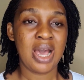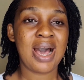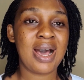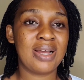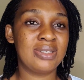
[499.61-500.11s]

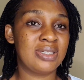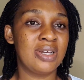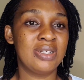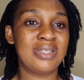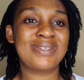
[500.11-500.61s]
and
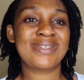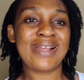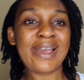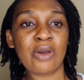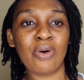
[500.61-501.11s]

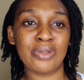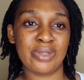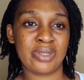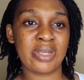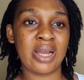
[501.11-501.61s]
dislike
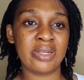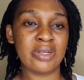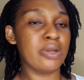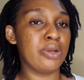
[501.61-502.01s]
understanding.